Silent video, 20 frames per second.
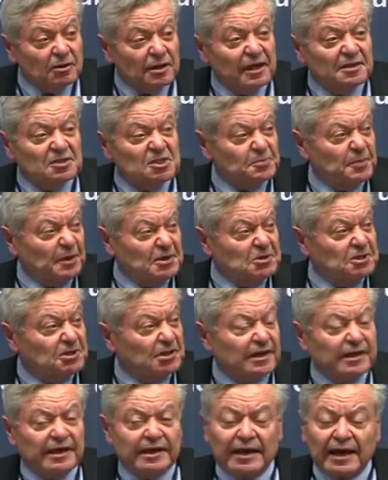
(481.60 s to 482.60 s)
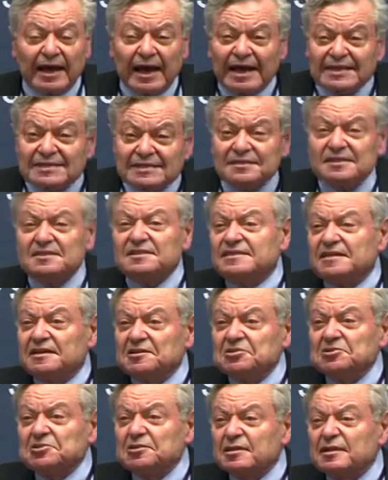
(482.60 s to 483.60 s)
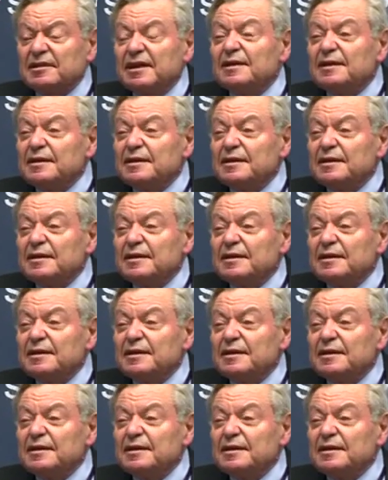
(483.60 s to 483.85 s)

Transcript: especially at the station,